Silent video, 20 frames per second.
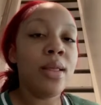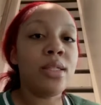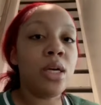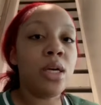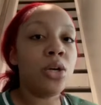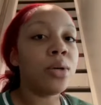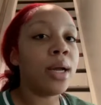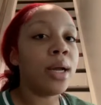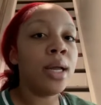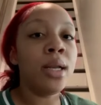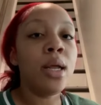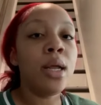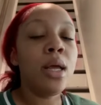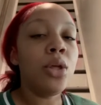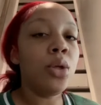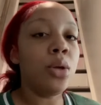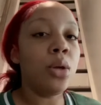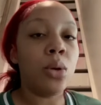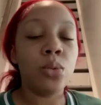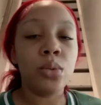a great, you
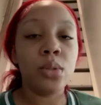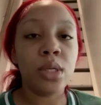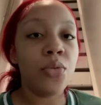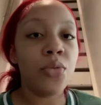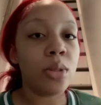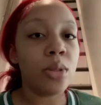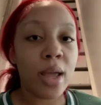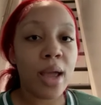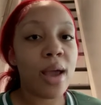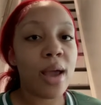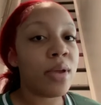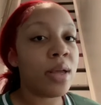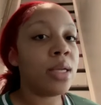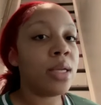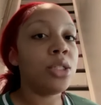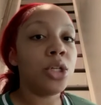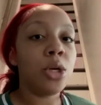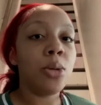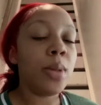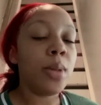know, skill for them to have as
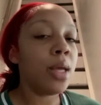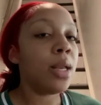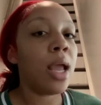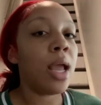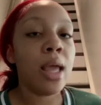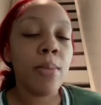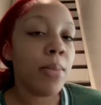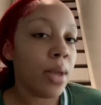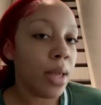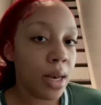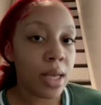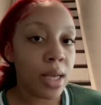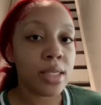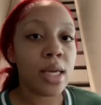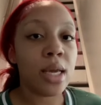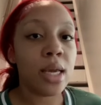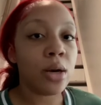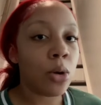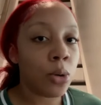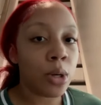young men and men as they get
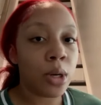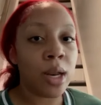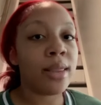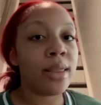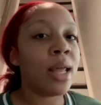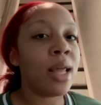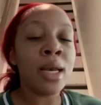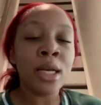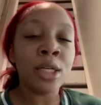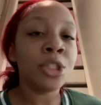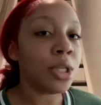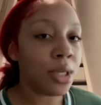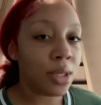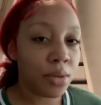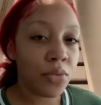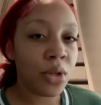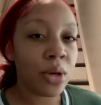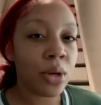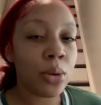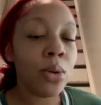older, like that initiative,
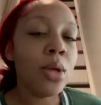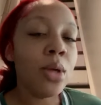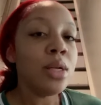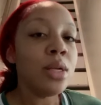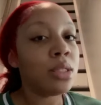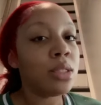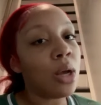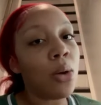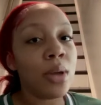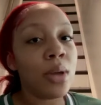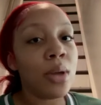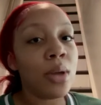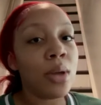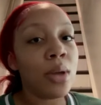you know? So it's.